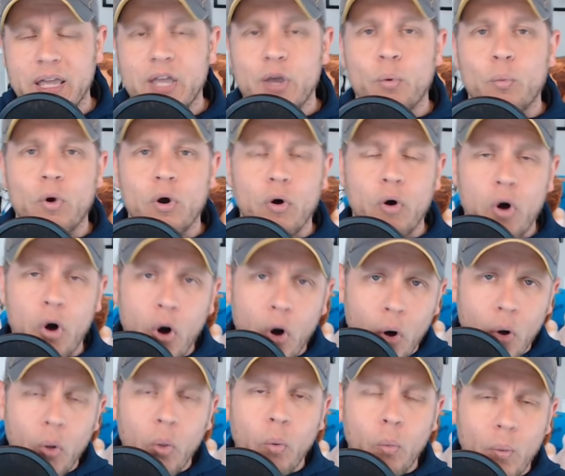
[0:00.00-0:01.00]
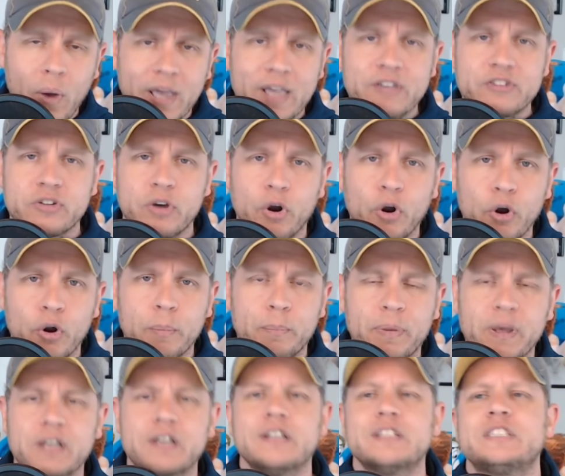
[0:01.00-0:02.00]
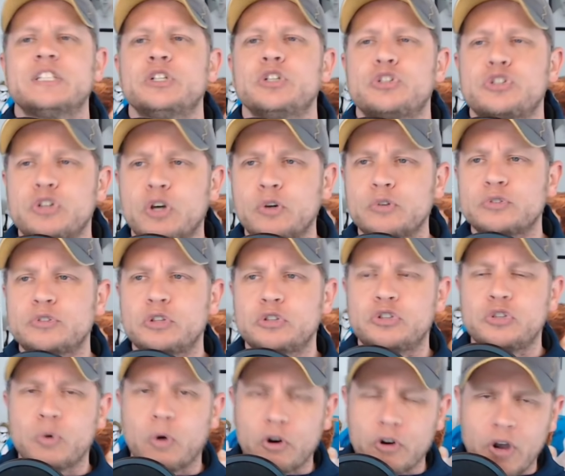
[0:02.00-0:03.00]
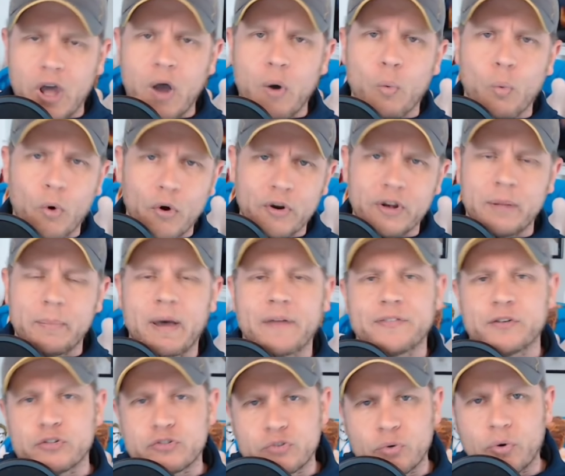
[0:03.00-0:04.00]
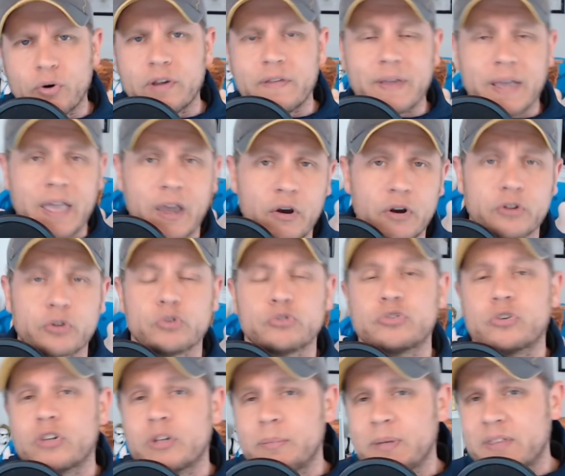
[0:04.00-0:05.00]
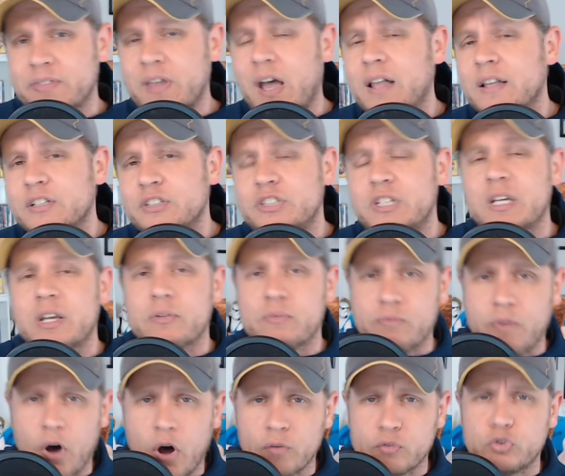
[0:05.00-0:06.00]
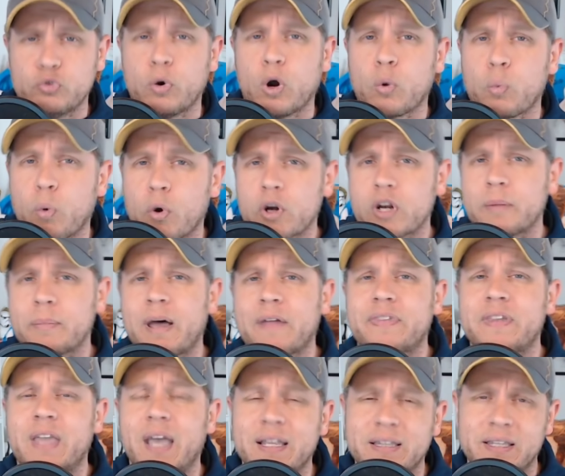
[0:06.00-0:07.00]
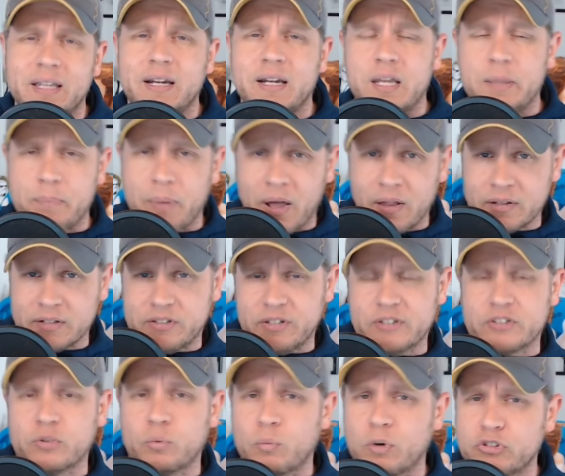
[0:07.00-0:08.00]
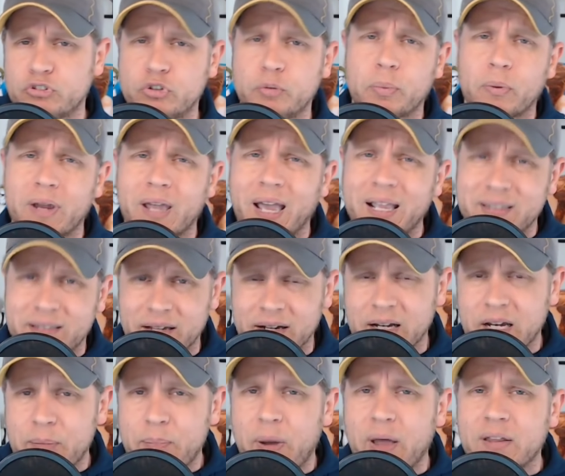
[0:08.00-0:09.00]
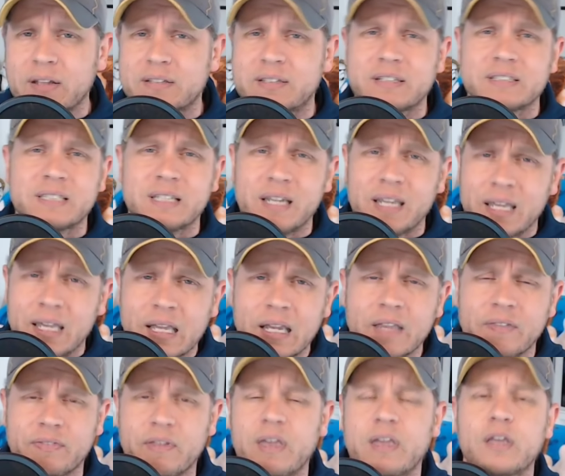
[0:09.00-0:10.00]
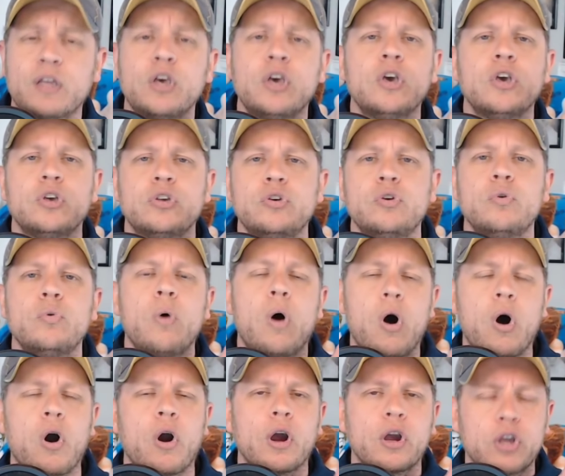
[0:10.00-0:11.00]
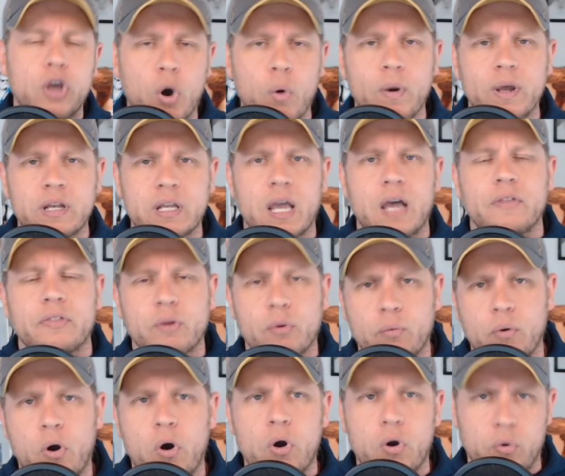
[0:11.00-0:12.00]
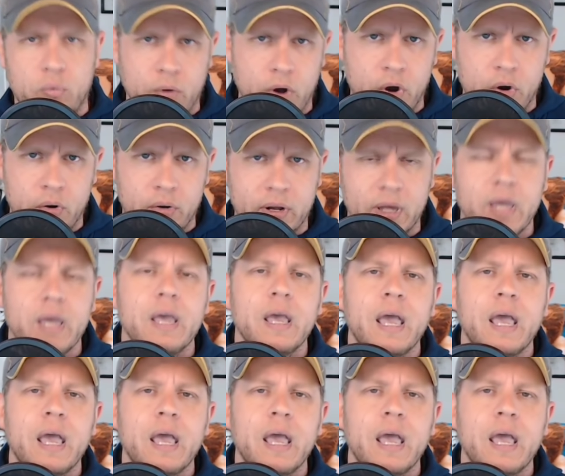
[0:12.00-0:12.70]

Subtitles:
It will always hurt, because it shows that you are not worried about the story, the characters, or the mythology involved. You are worried about the identity politics. And once you bring identity politics into anything, you are going down the wrong road.